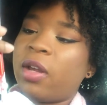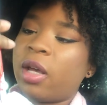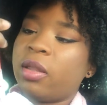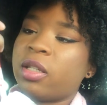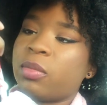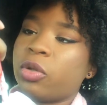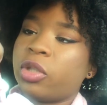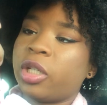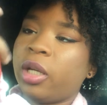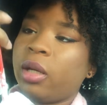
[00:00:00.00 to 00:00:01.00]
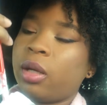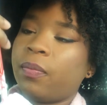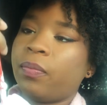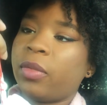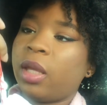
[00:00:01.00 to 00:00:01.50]
had this milkshake
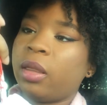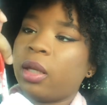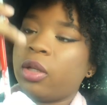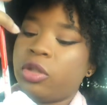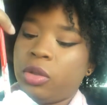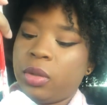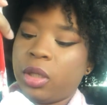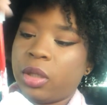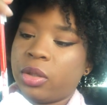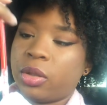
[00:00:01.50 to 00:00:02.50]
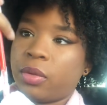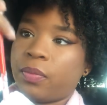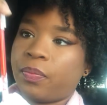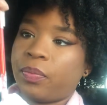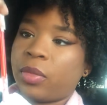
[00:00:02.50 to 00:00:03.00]
in like 2 years.
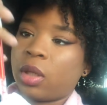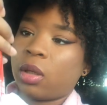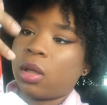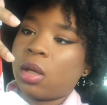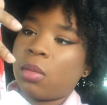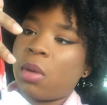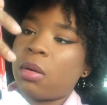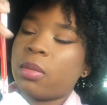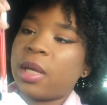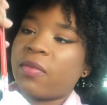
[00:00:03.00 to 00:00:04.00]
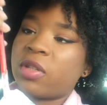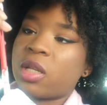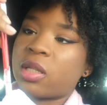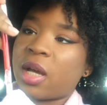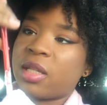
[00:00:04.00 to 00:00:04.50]
Probably ever
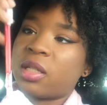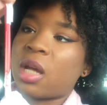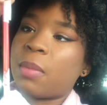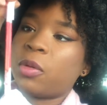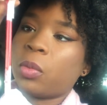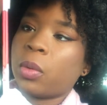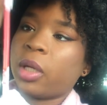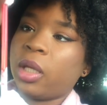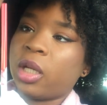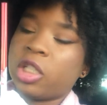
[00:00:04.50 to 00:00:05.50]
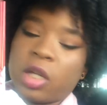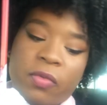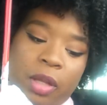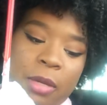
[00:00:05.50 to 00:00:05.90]
since I stopped working at Chick-Fil-A